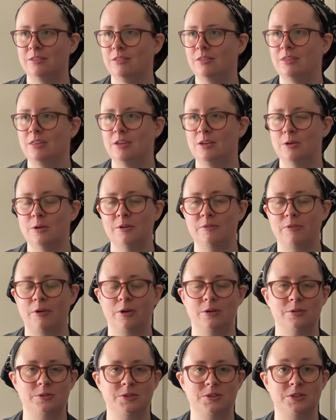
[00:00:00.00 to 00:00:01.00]
the
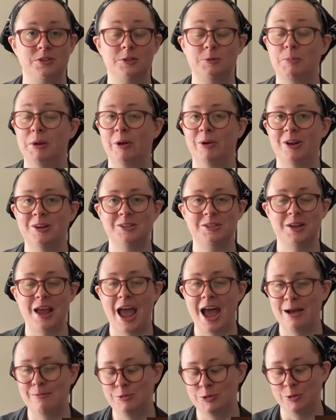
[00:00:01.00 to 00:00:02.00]
universe spirit
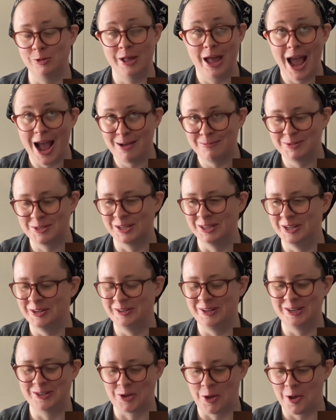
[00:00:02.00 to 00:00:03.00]
abso-
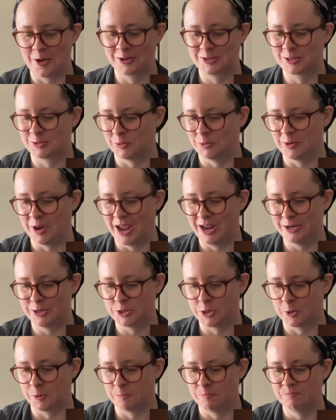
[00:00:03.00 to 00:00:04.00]
absolutely talks through
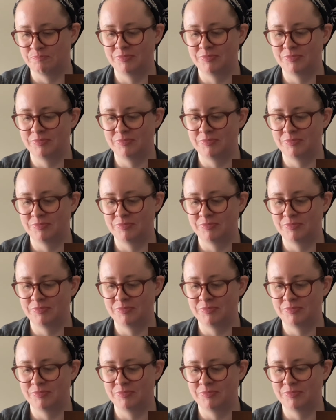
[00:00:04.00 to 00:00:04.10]
nature